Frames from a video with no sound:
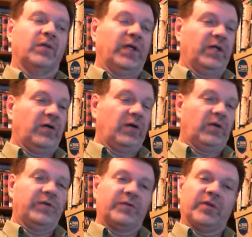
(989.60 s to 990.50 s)
I
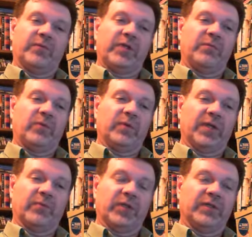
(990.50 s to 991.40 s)
always tell people when
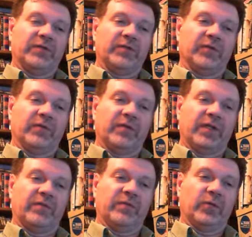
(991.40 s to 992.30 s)
I'm writing a
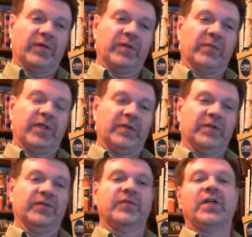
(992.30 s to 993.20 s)
survey for them
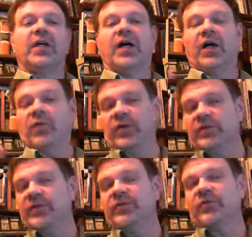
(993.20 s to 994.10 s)
is, I want
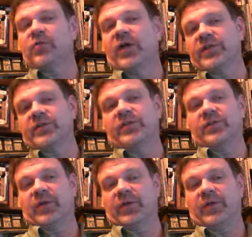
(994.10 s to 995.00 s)
a list of questions
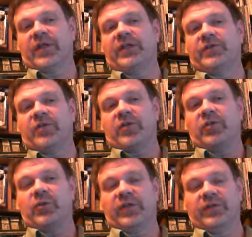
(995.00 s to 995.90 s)
about things
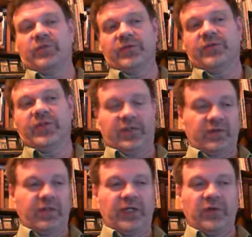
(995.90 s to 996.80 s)
you are interested in.
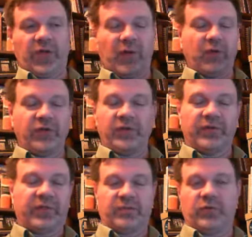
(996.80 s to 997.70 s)
I do not want you to
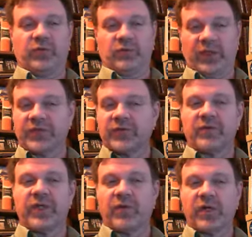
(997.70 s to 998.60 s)
attempt to write
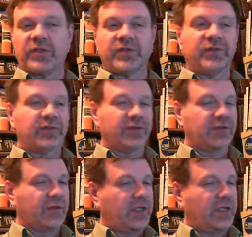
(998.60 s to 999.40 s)
survey questions. Just